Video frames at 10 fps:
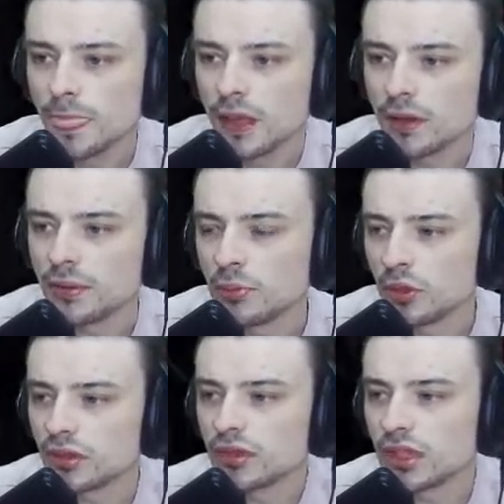Uh,
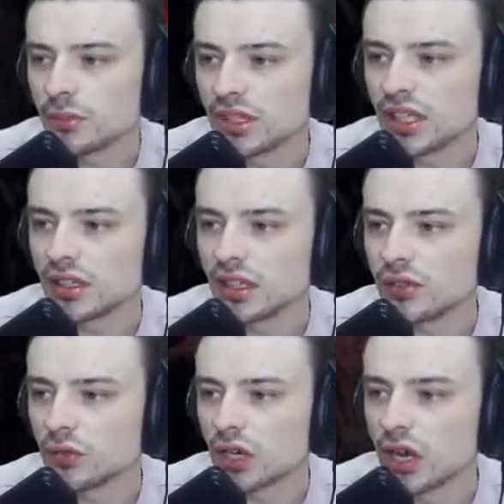people, you know, I mean, like, in
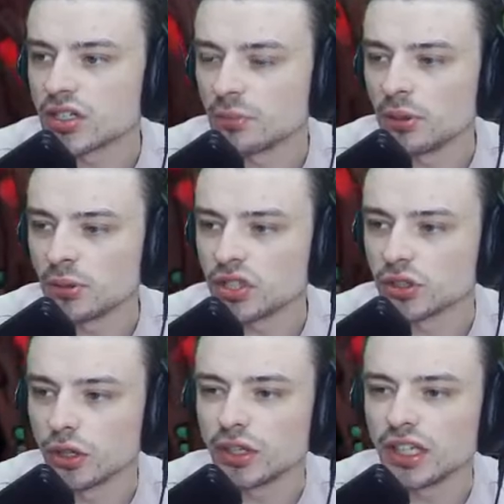regards to people just
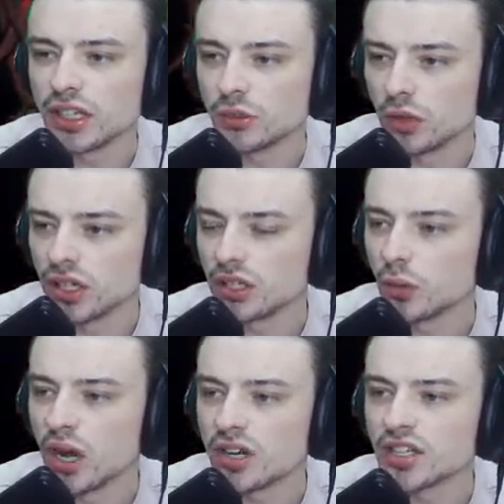lurking and wanting to
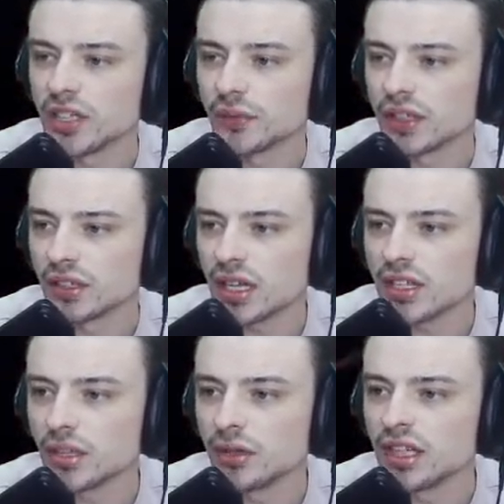watch stuff like that, you guys
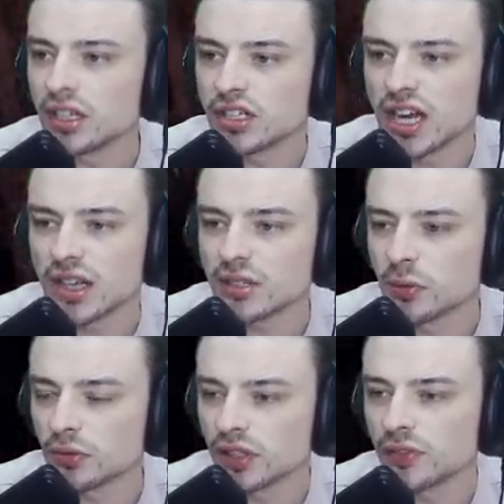don't need to chat. That's
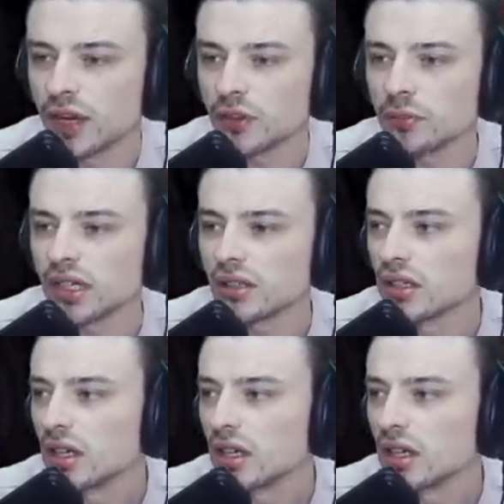perfectly fine with me.